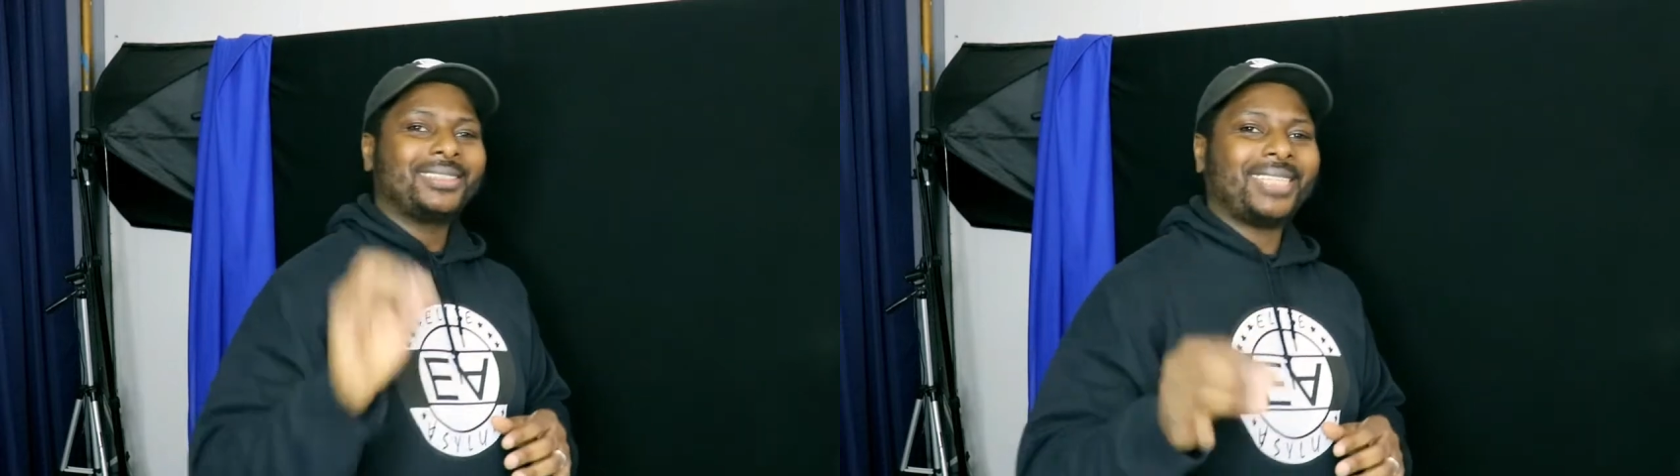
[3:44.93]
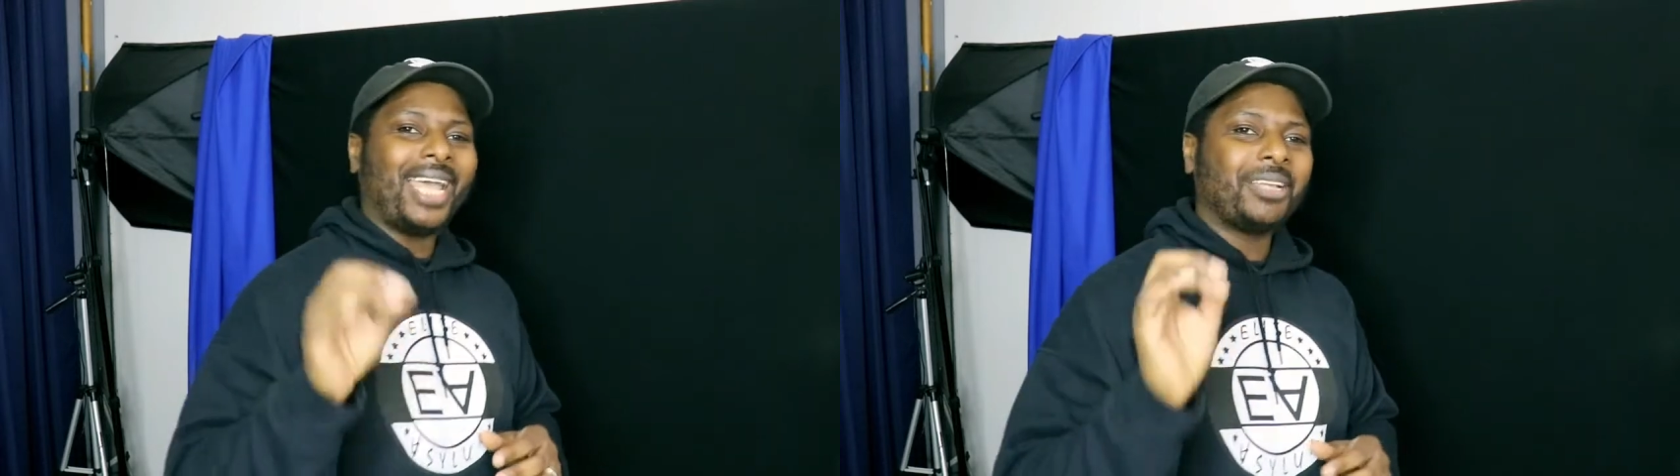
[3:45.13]

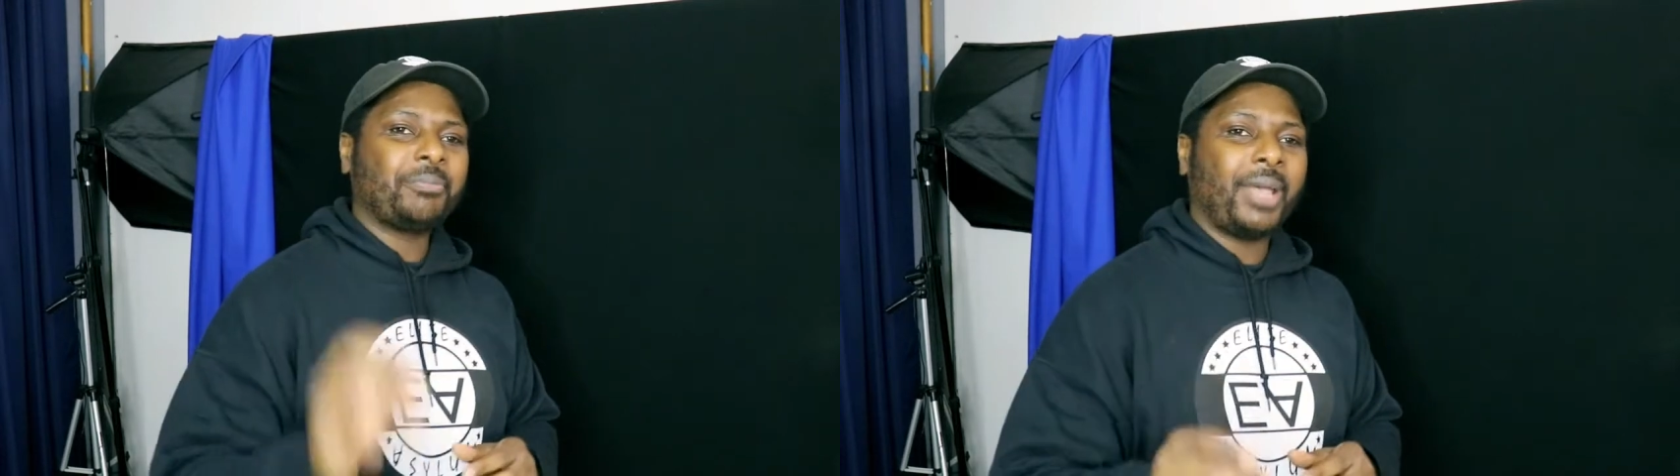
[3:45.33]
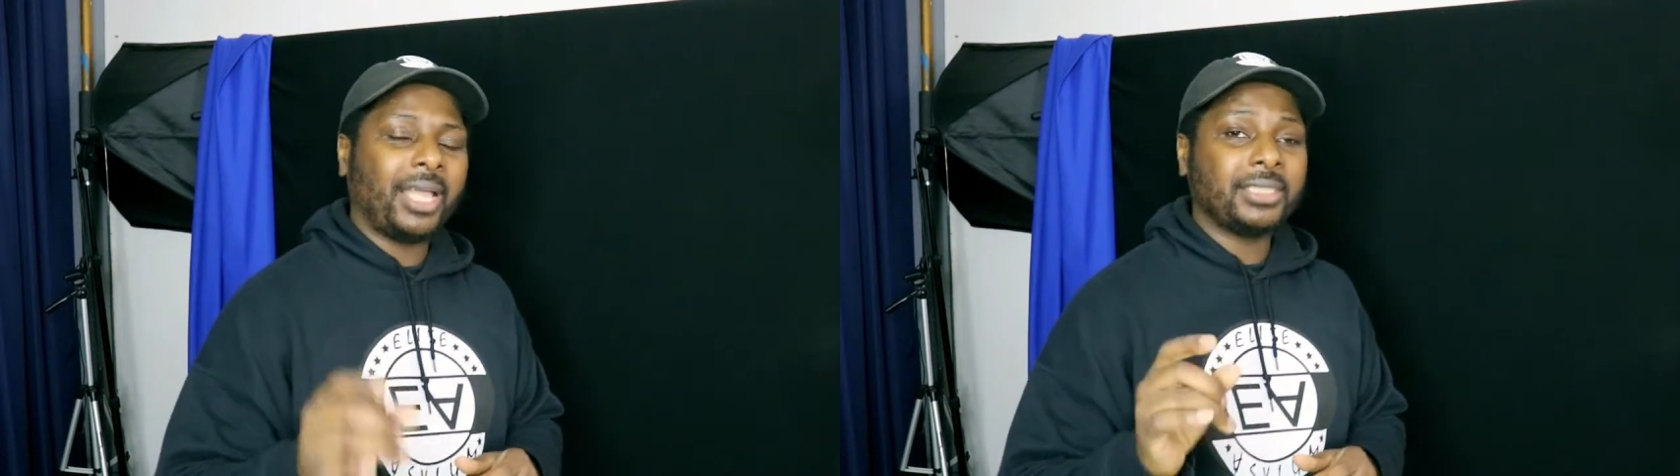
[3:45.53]
tack
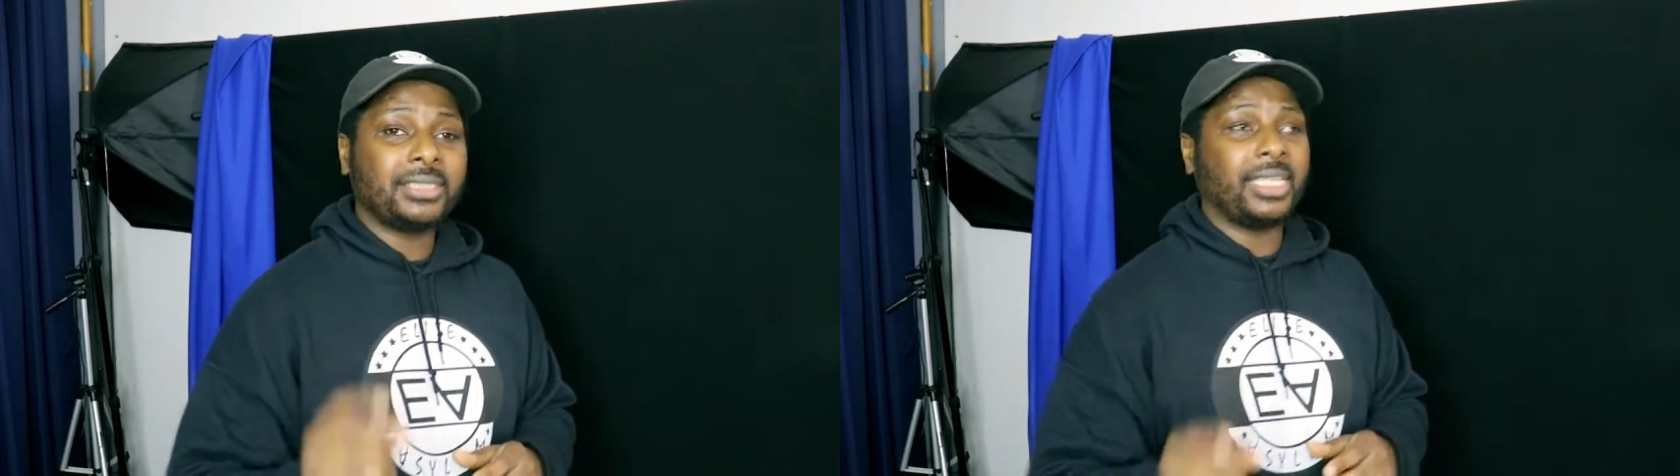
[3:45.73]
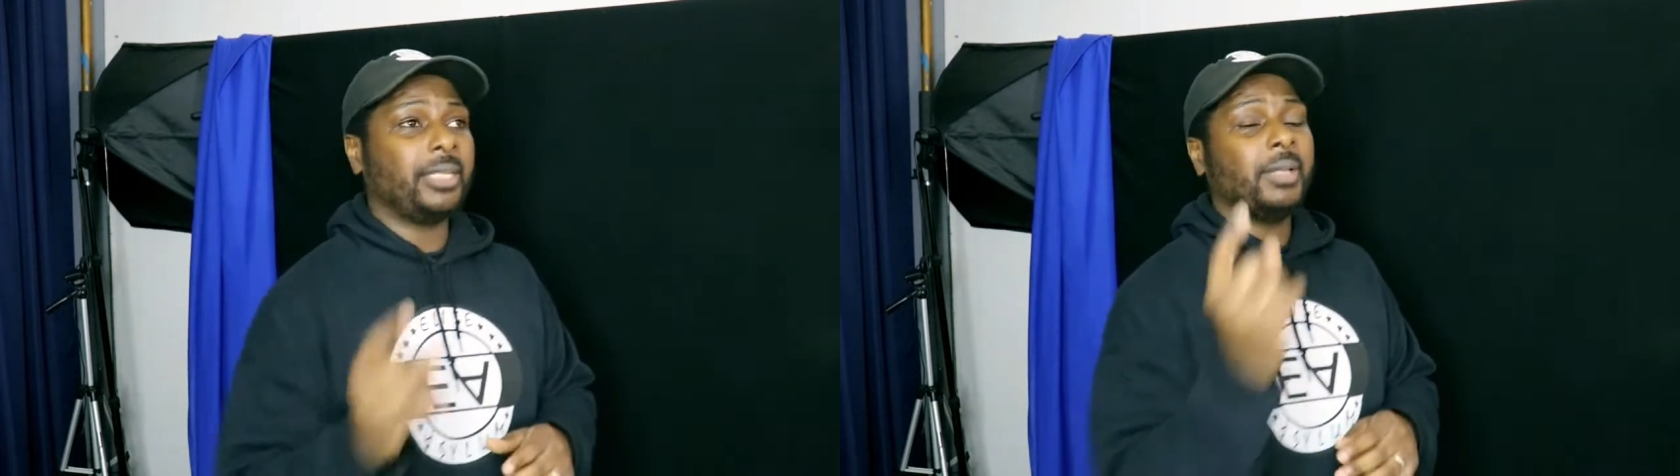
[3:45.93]

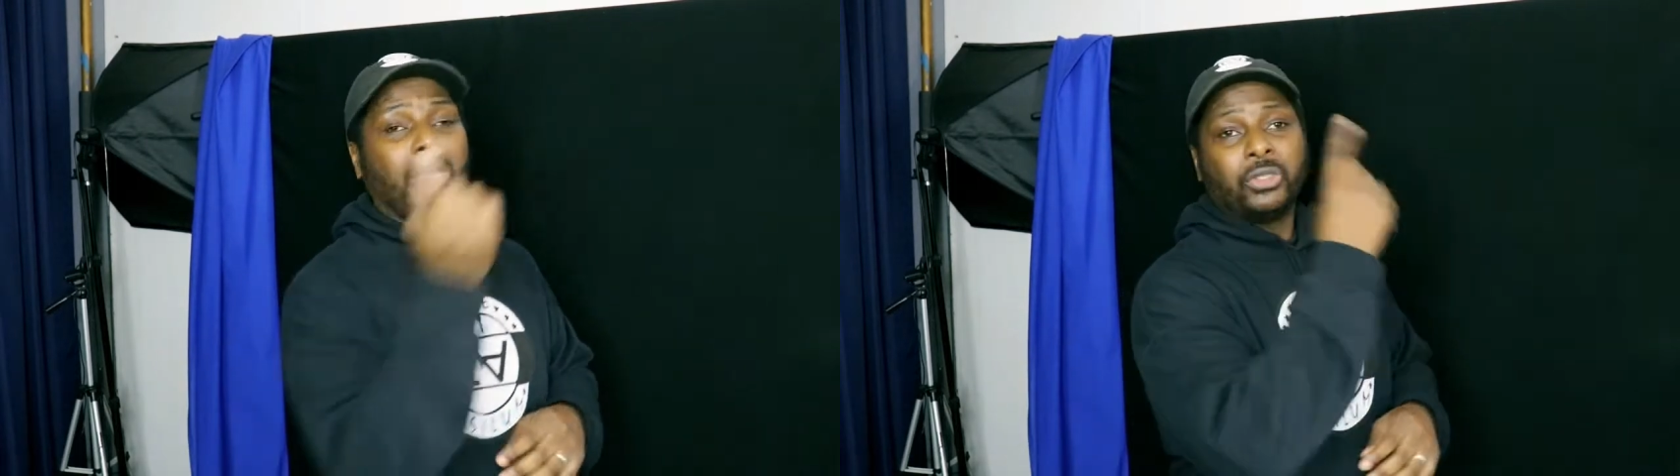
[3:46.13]
palette tape.